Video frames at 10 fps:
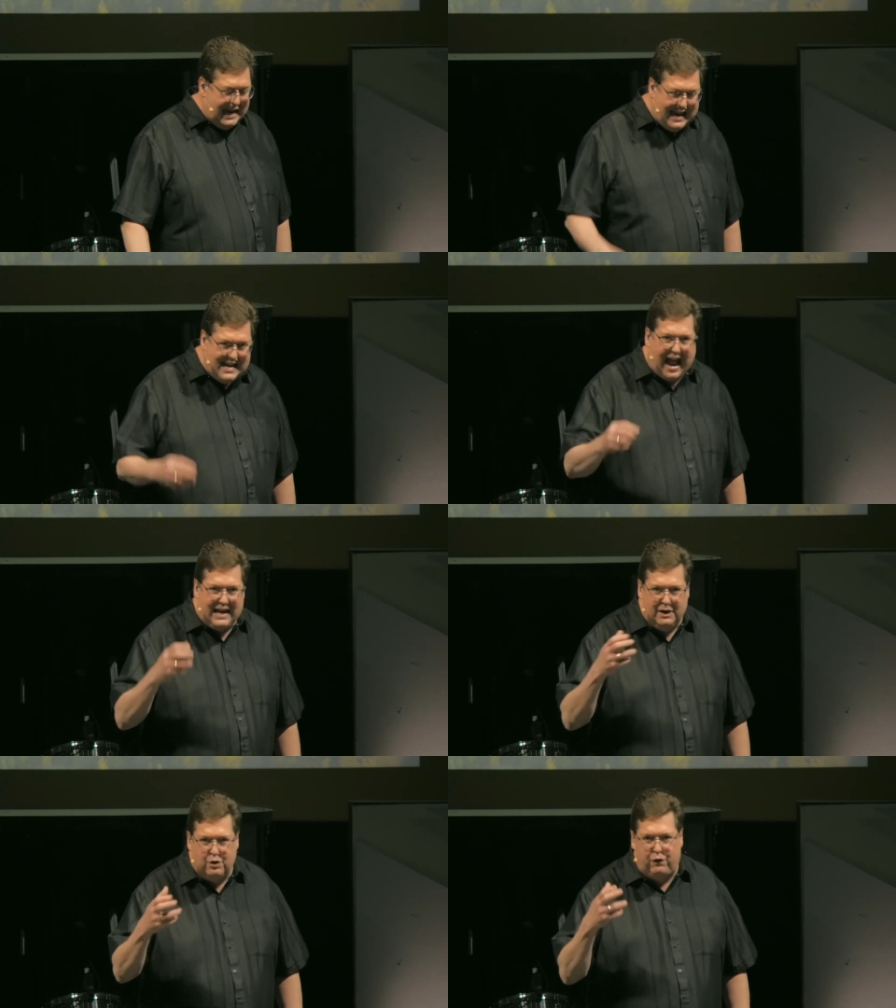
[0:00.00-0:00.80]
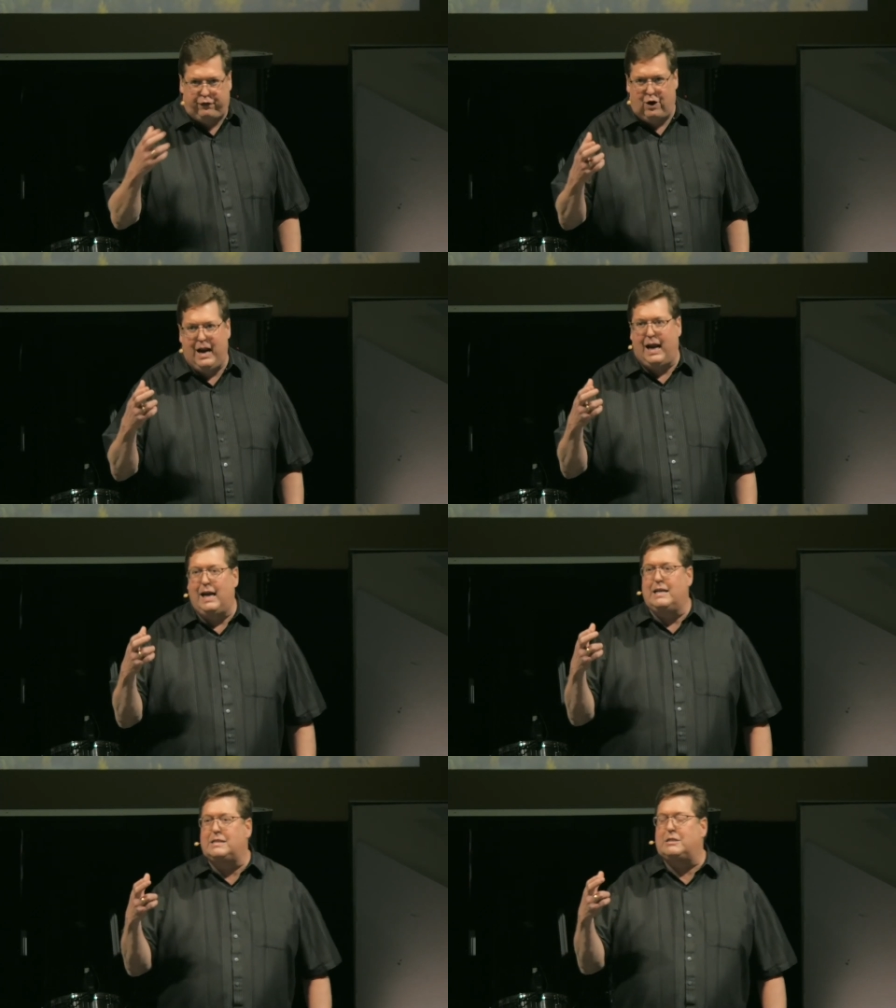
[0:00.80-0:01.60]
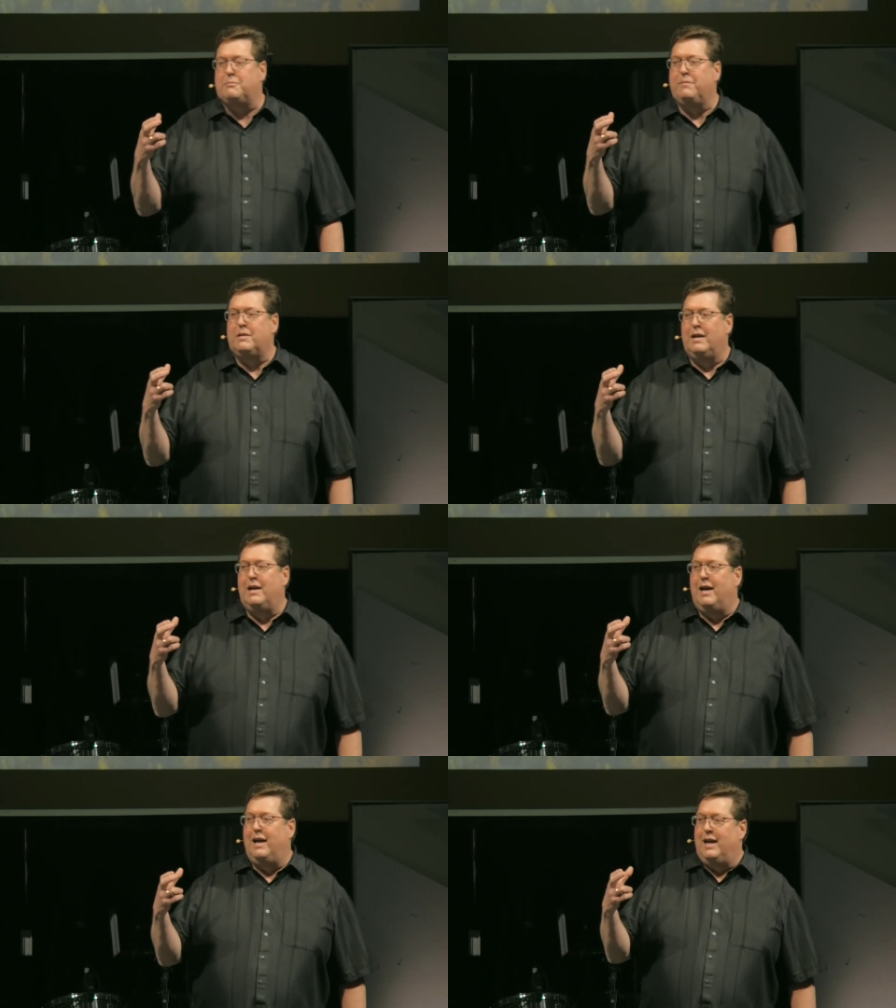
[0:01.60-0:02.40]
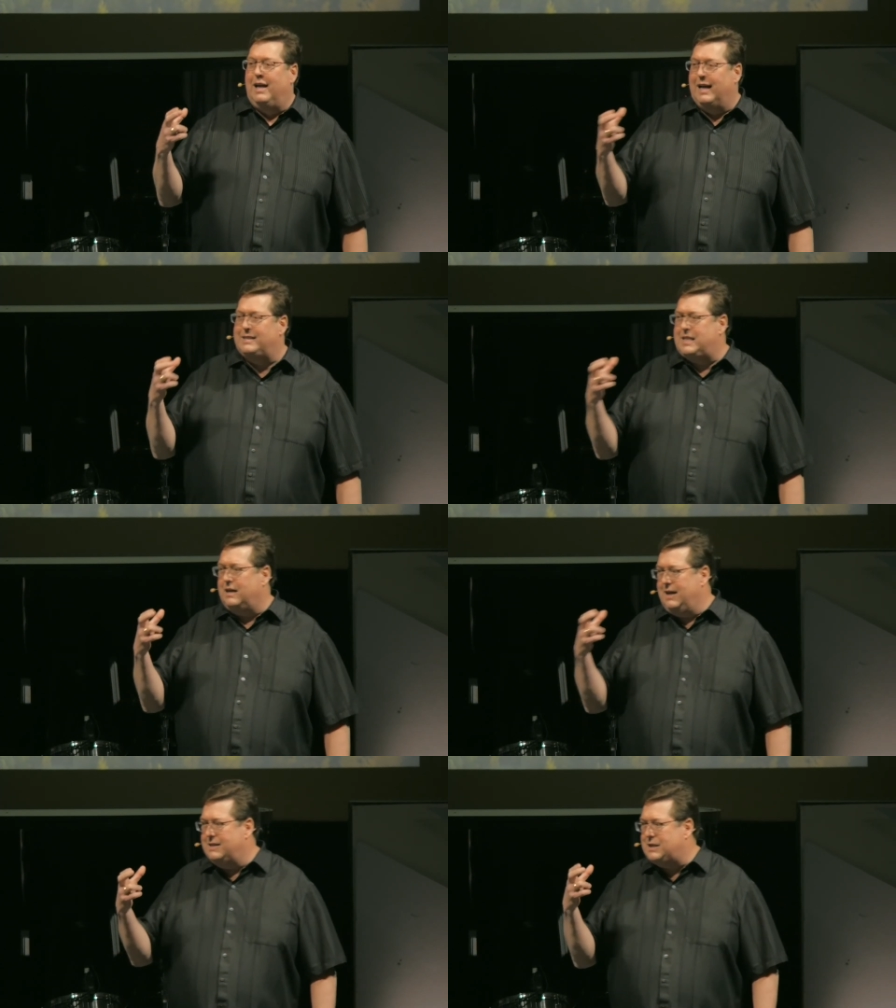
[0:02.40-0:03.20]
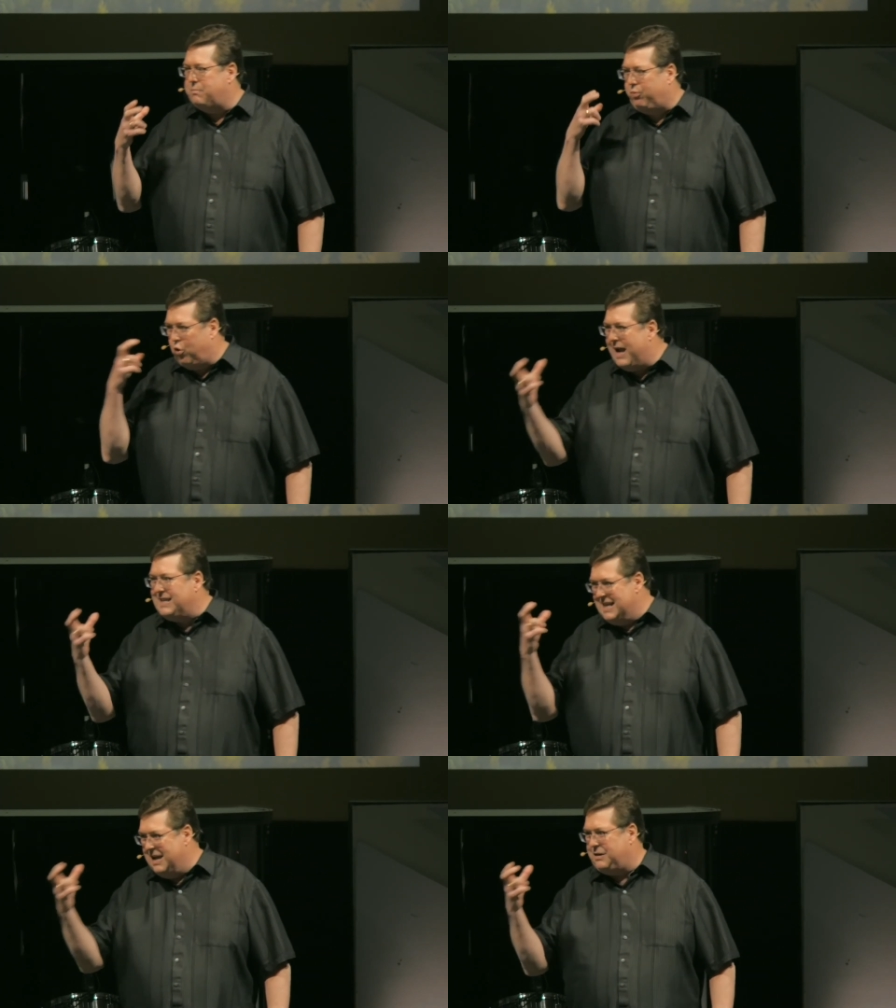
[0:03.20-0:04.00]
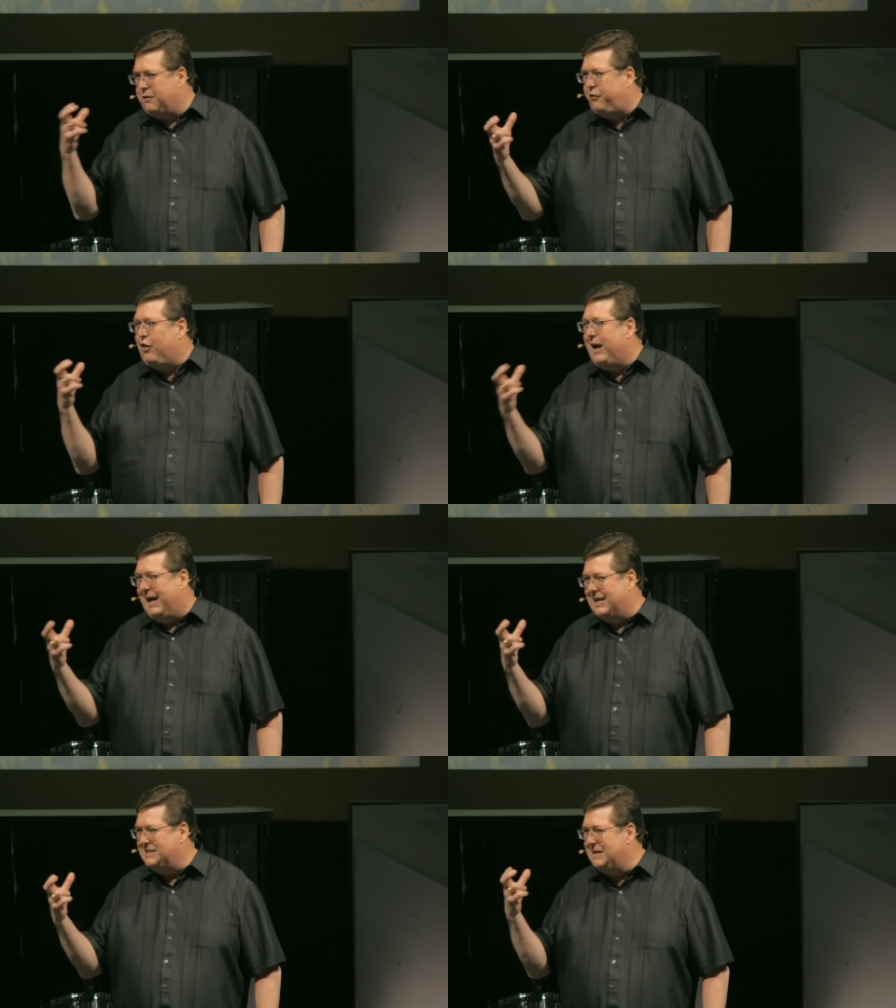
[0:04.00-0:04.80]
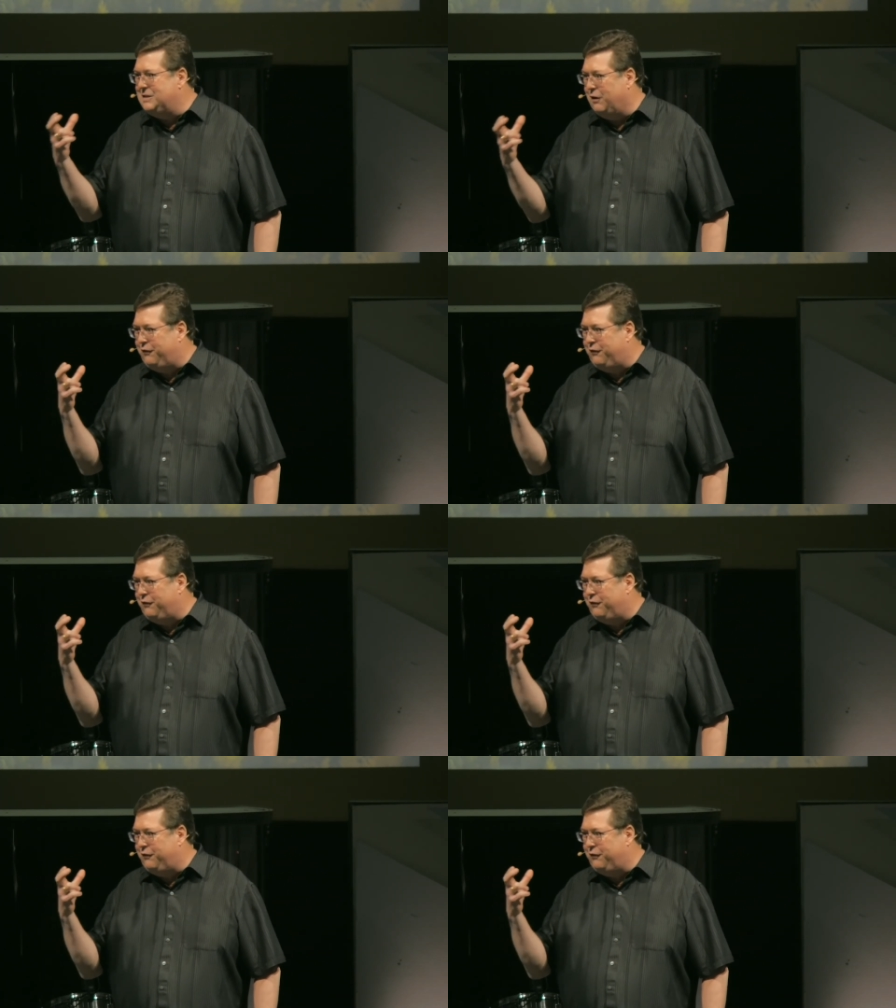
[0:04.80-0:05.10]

In that little phrase, it's a, it's a pregnant phrase. It is a